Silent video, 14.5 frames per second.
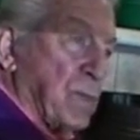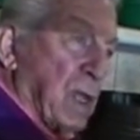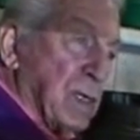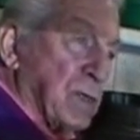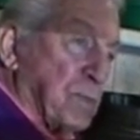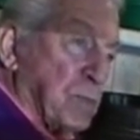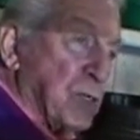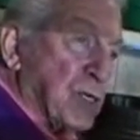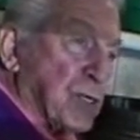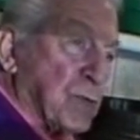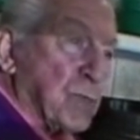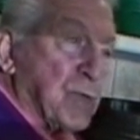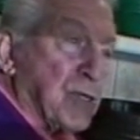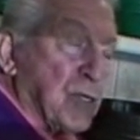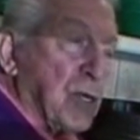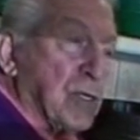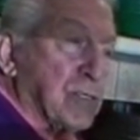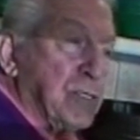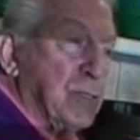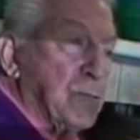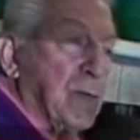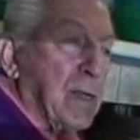a person would talk
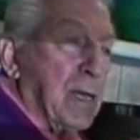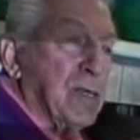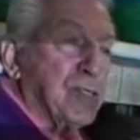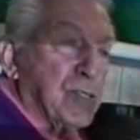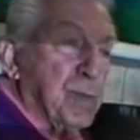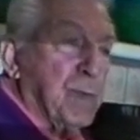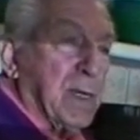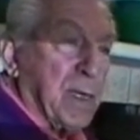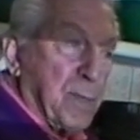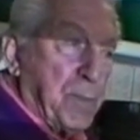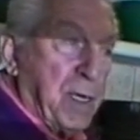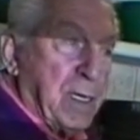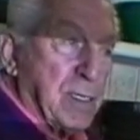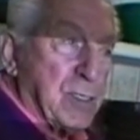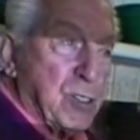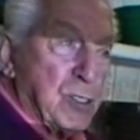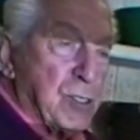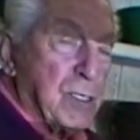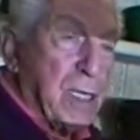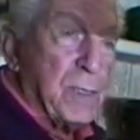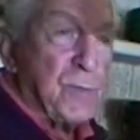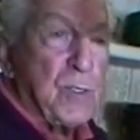to you, ask you about a pan, and you
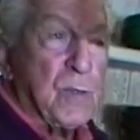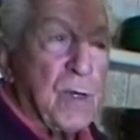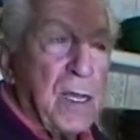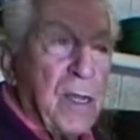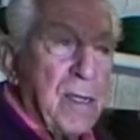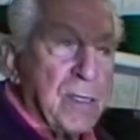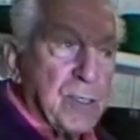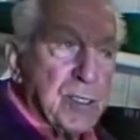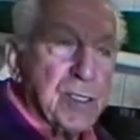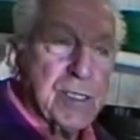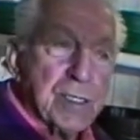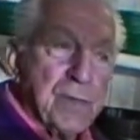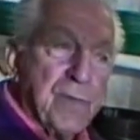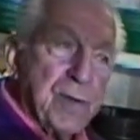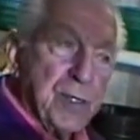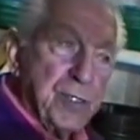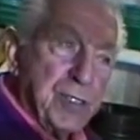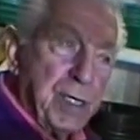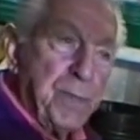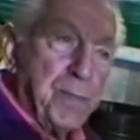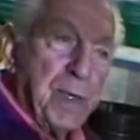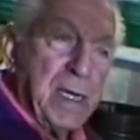tell him this is a very
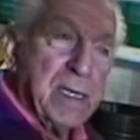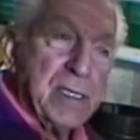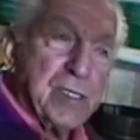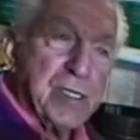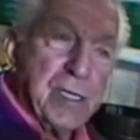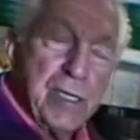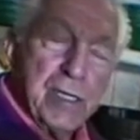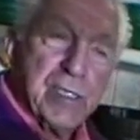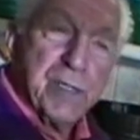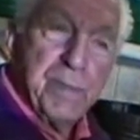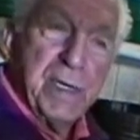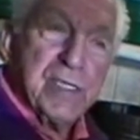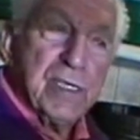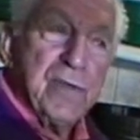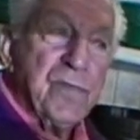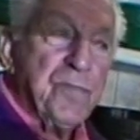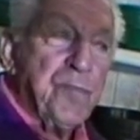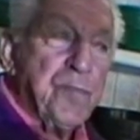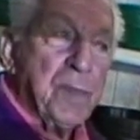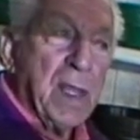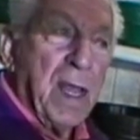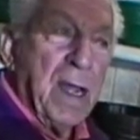cheap pan, it's inexpensive,
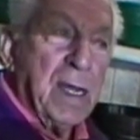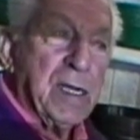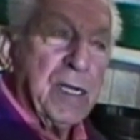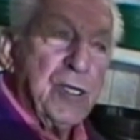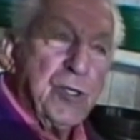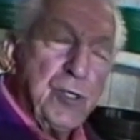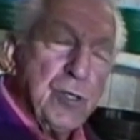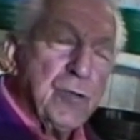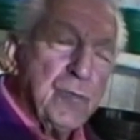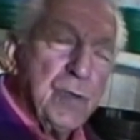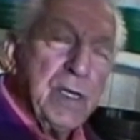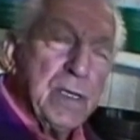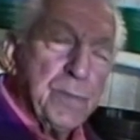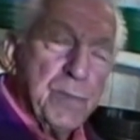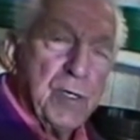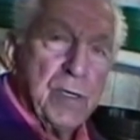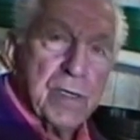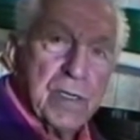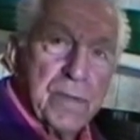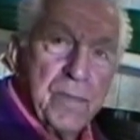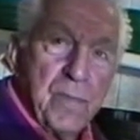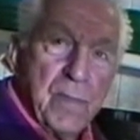and he should read a
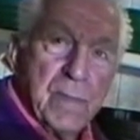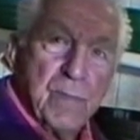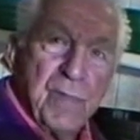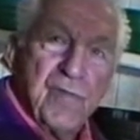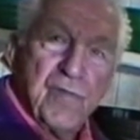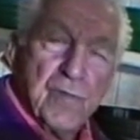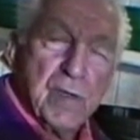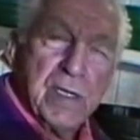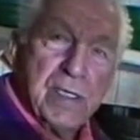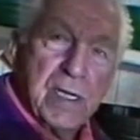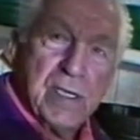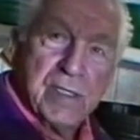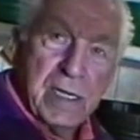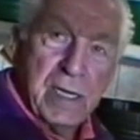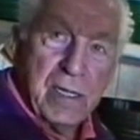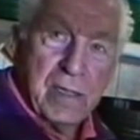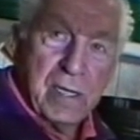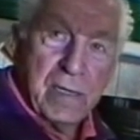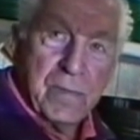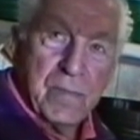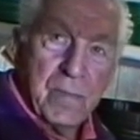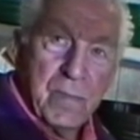book before he does
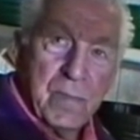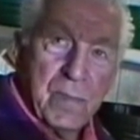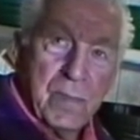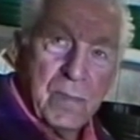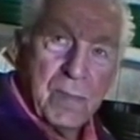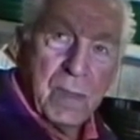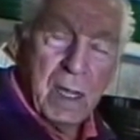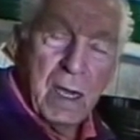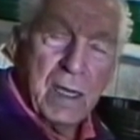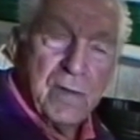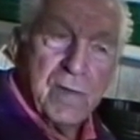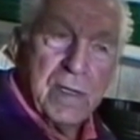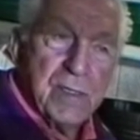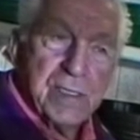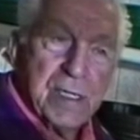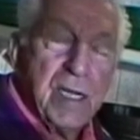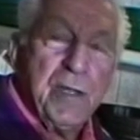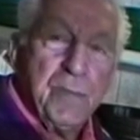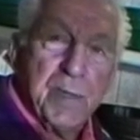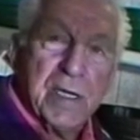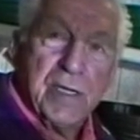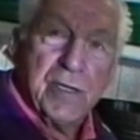anything. I advise
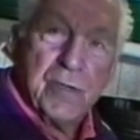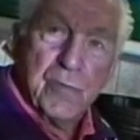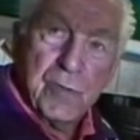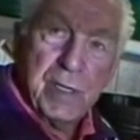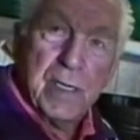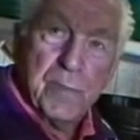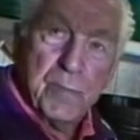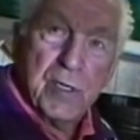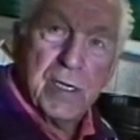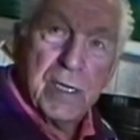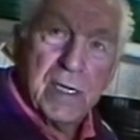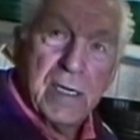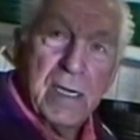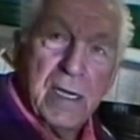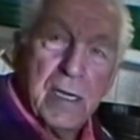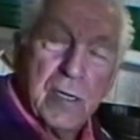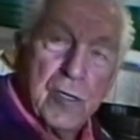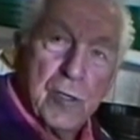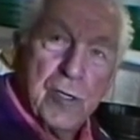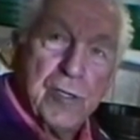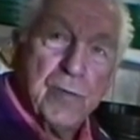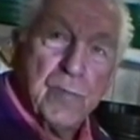anybody to read a book,
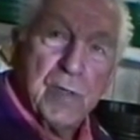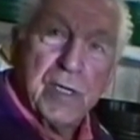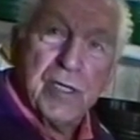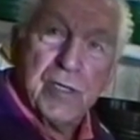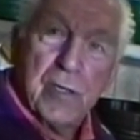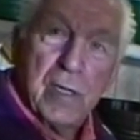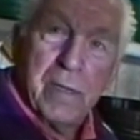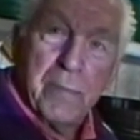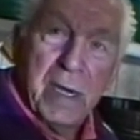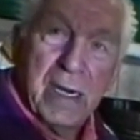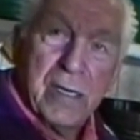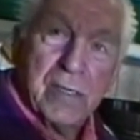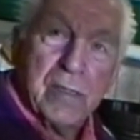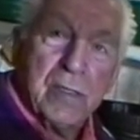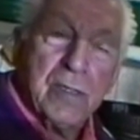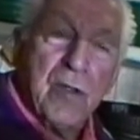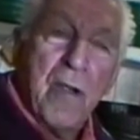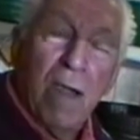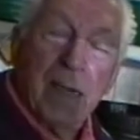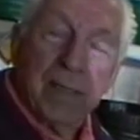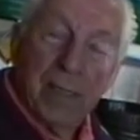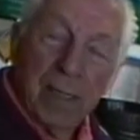learn what it's all about,
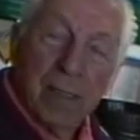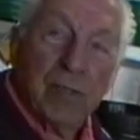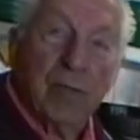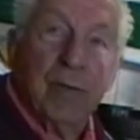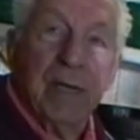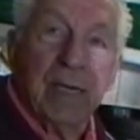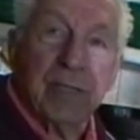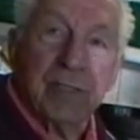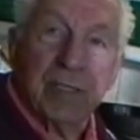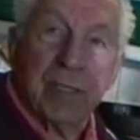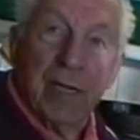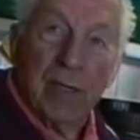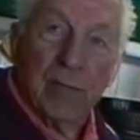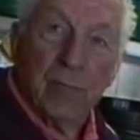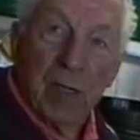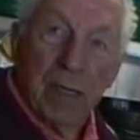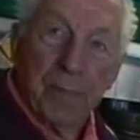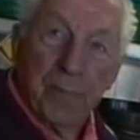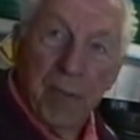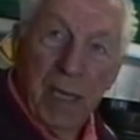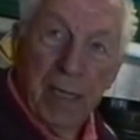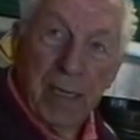then go ahead and start
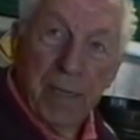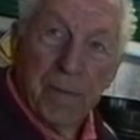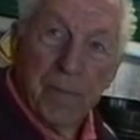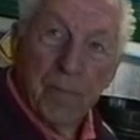panning.